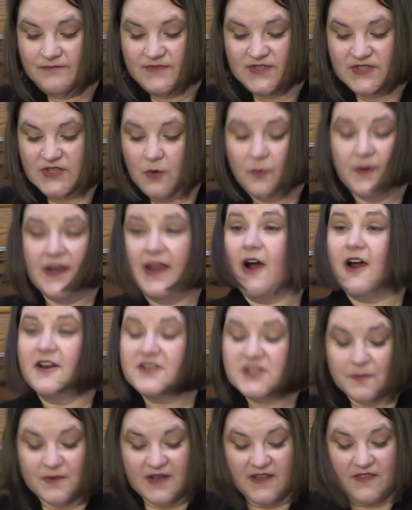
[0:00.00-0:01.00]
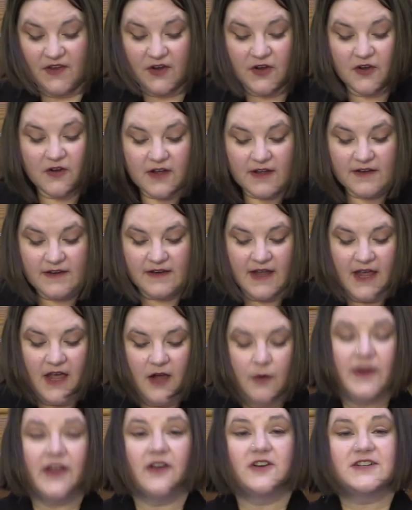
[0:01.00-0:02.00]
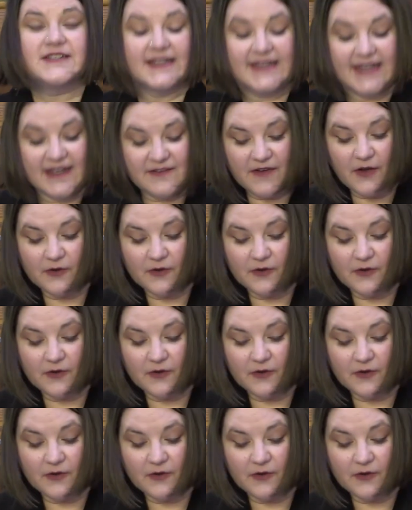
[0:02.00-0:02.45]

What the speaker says: So we are to be the good. We are to live